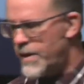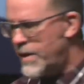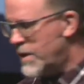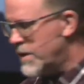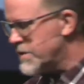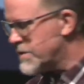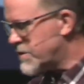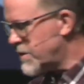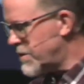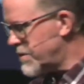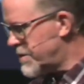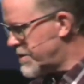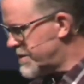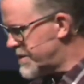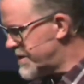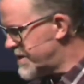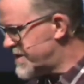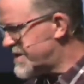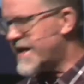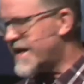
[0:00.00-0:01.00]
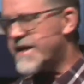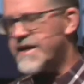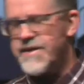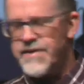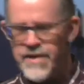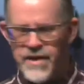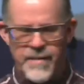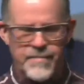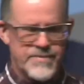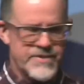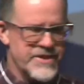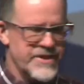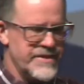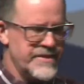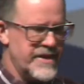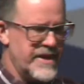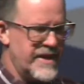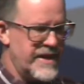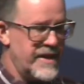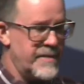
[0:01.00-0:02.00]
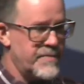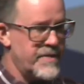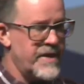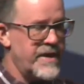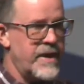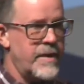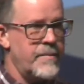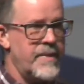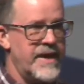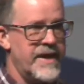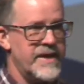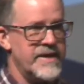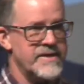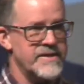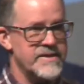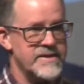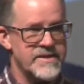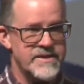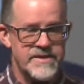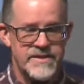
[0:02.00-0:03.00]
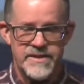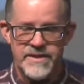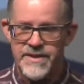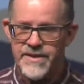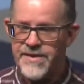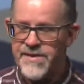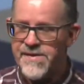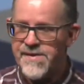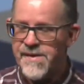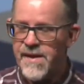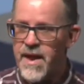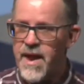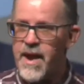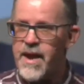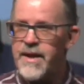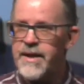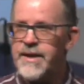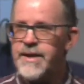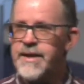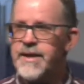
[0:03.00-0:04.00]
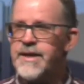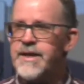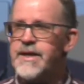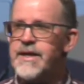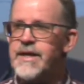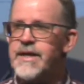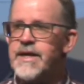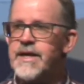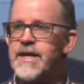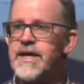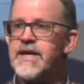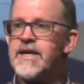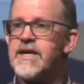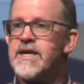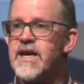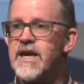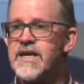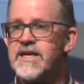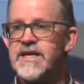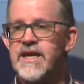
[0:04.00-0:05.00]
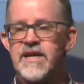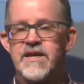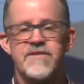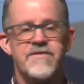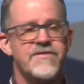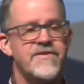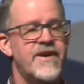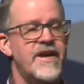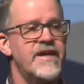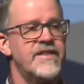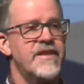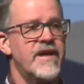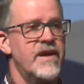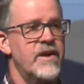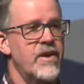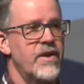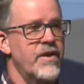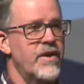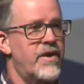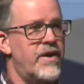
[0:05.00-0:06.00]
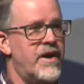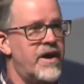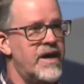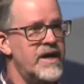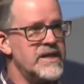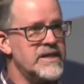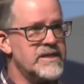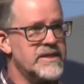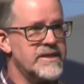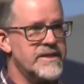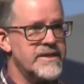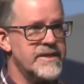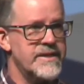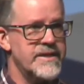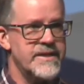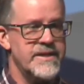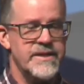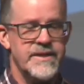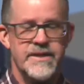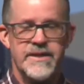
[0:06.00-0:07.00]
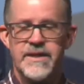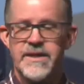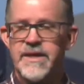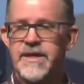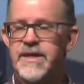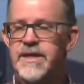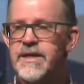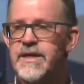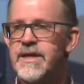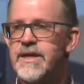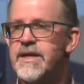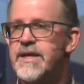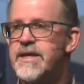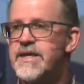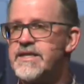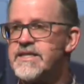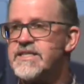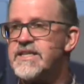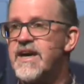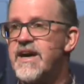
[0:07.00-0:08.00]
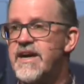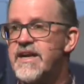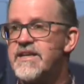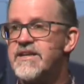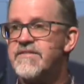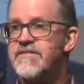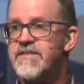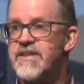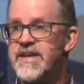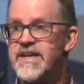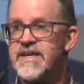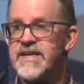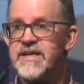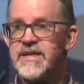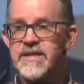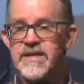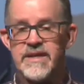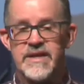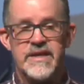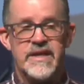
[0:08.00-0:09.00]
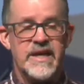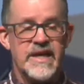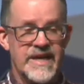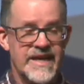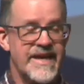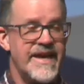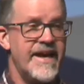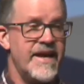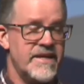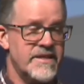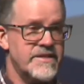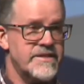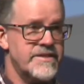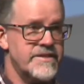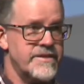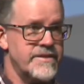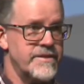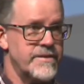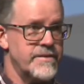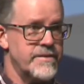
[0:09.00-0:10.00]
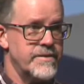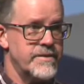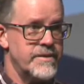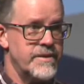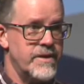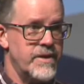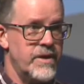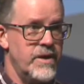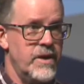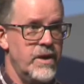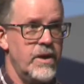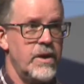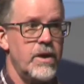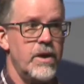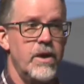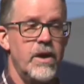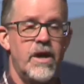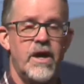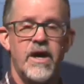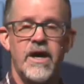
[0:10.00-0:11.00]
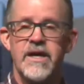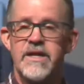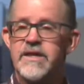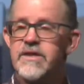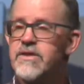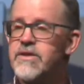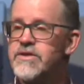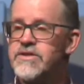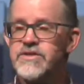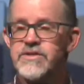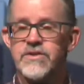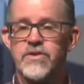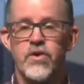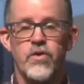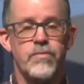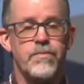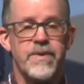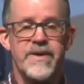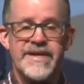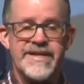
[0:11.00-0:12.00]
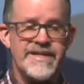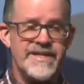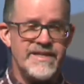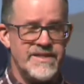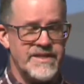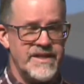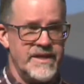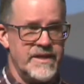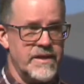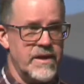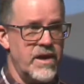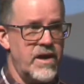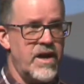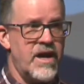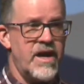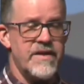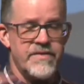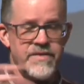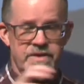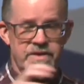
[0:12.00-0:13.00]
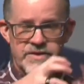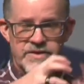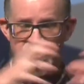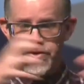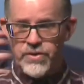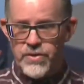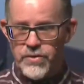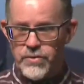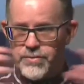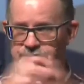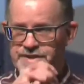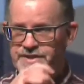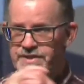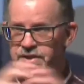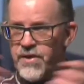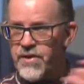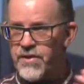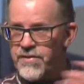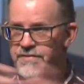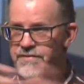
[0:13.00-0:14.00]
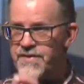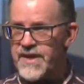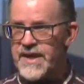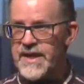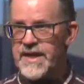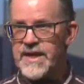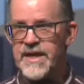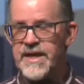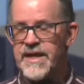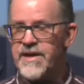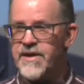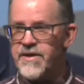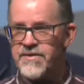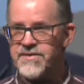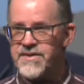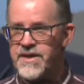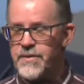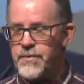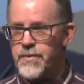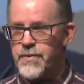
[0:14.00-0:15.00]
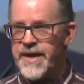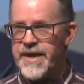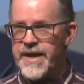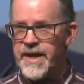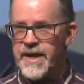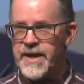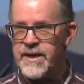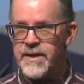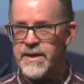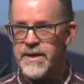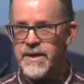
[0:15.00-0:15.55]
So there's a second option that Abraham has. He can identify that Lot is kind of like a cancer. Lot, there's no pleasing. Lot, there's no resolving in a healthy way.